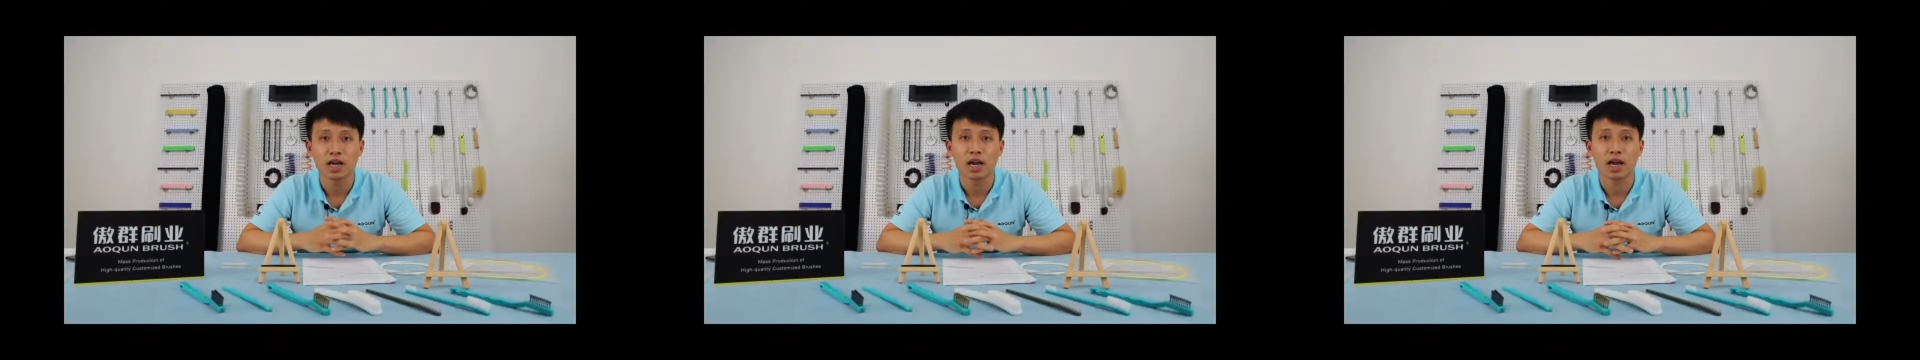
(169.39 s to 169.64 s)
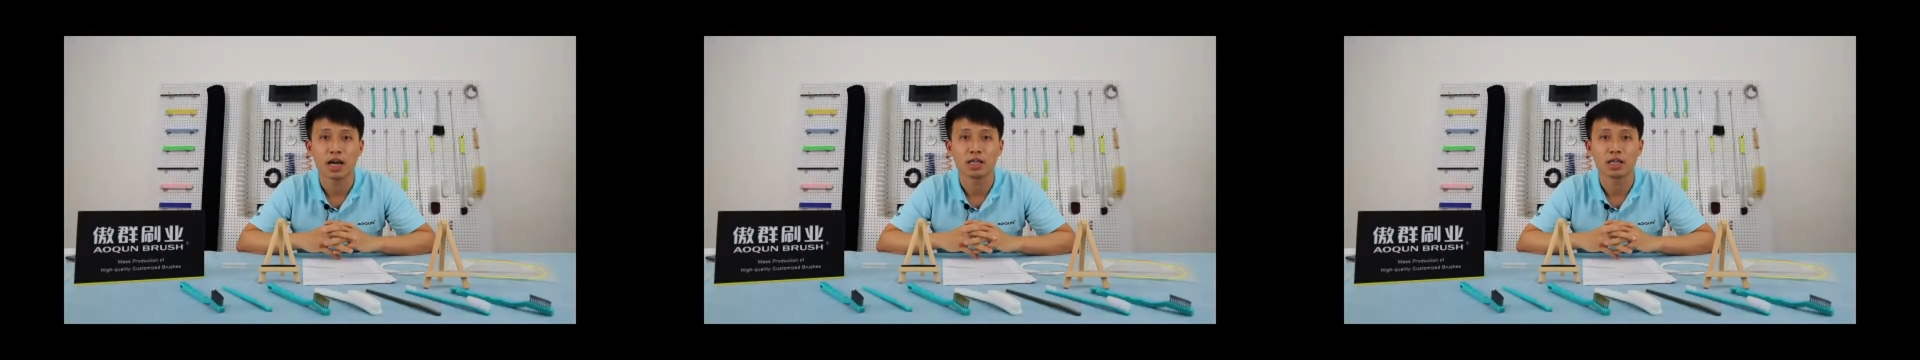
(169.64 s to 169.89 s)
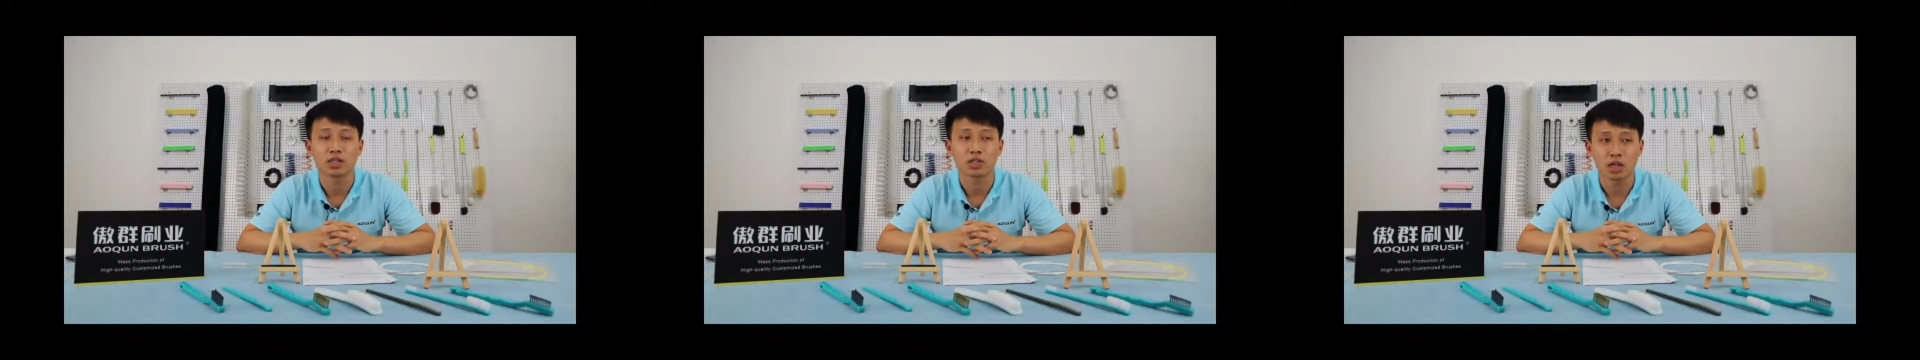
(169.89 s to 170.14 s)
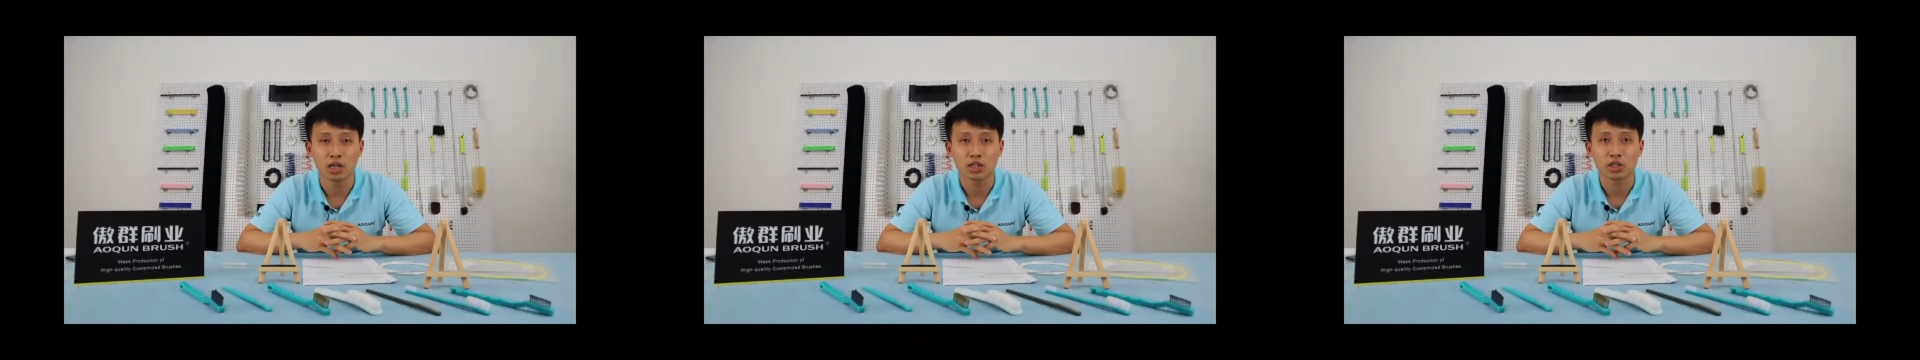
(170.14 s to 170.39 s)
and the
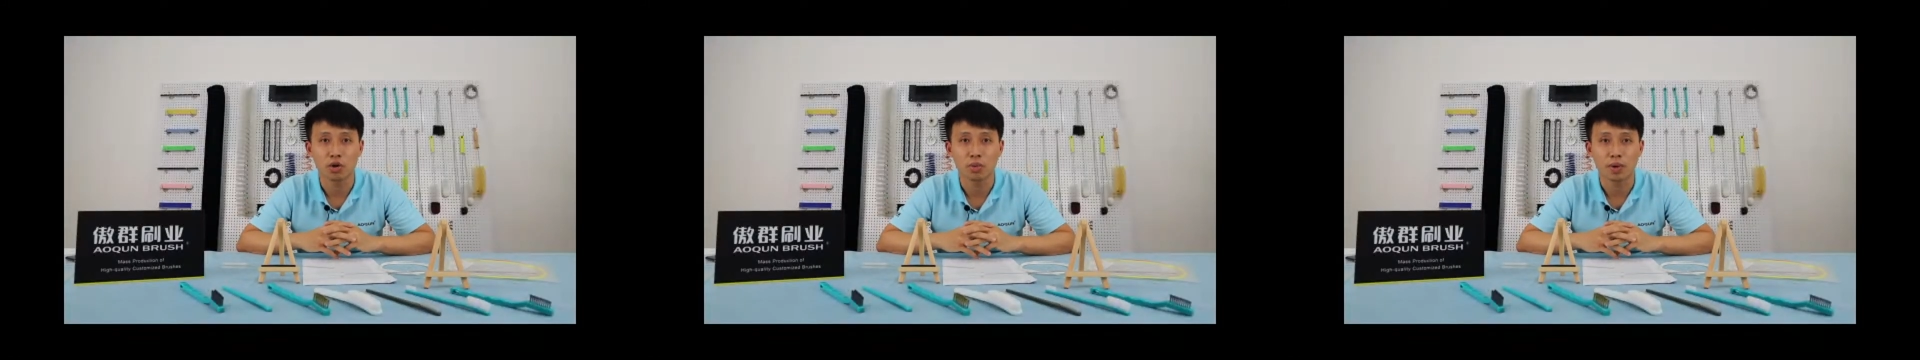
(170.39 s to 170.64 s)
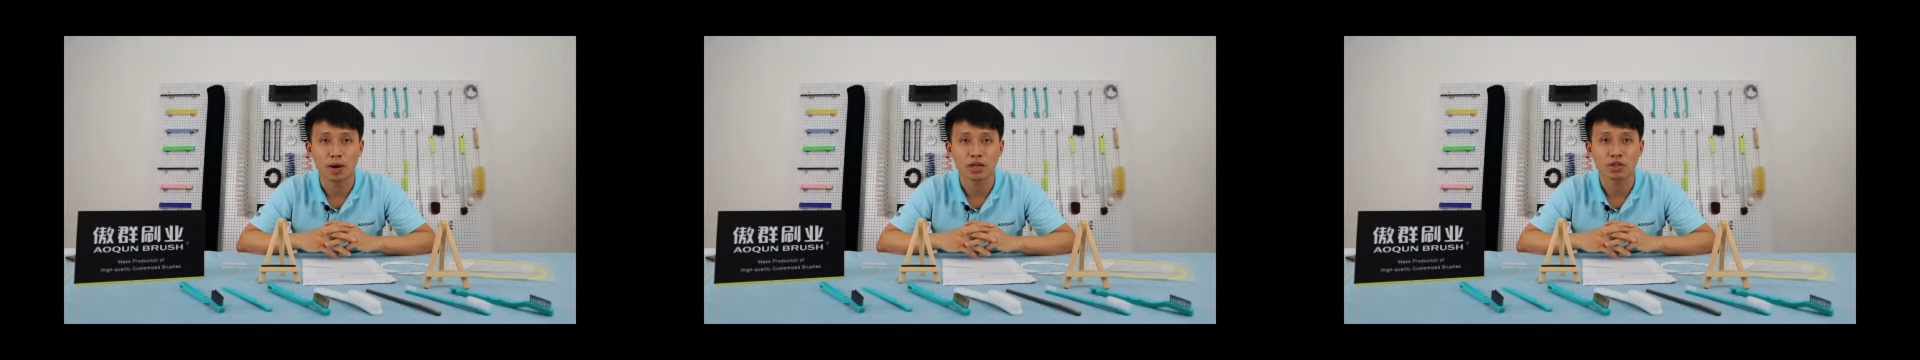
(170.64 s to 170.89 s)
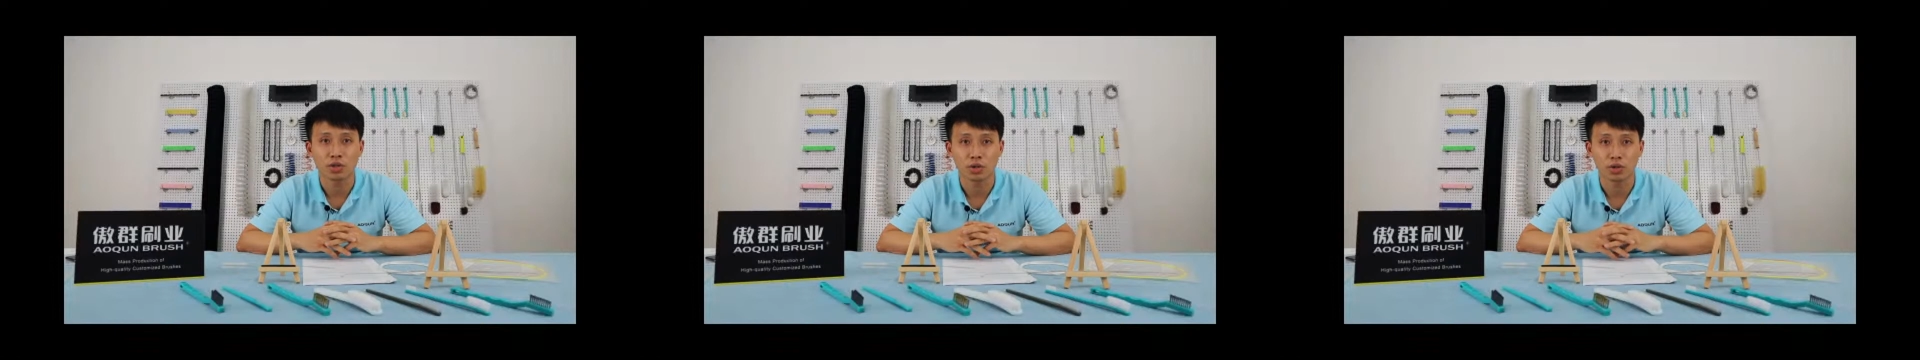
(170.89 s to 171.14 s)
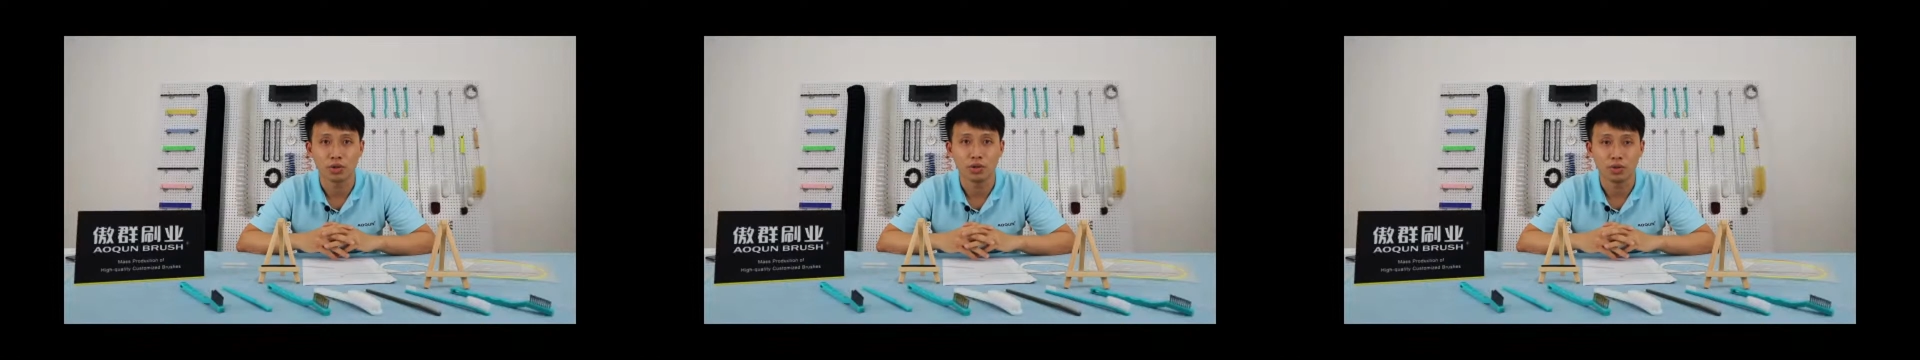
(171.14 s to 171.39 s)
surgical brush to
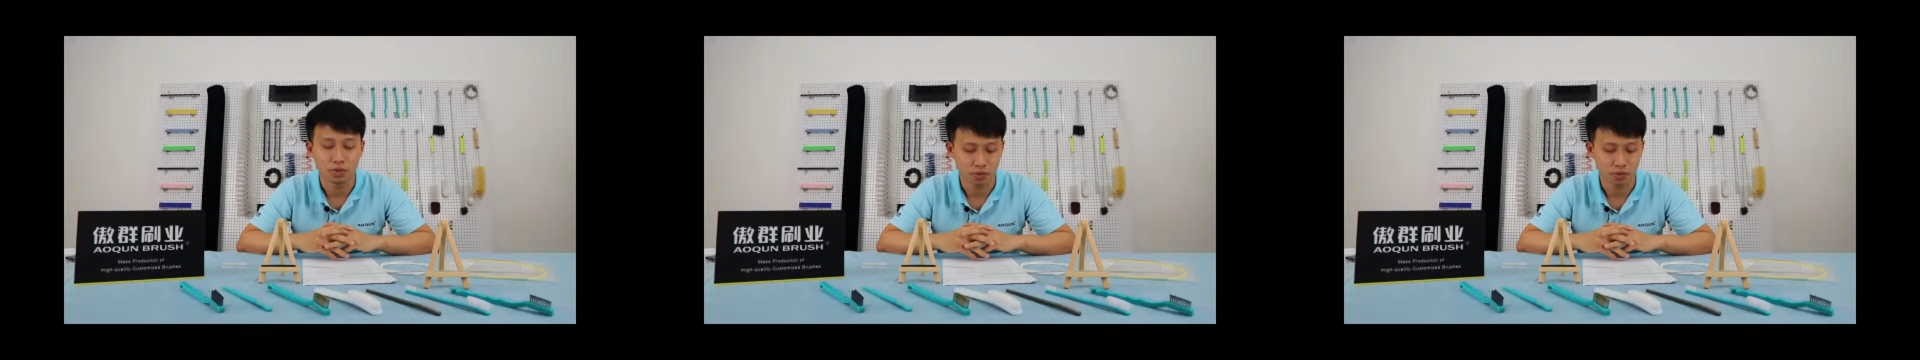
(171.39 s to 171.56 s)
you.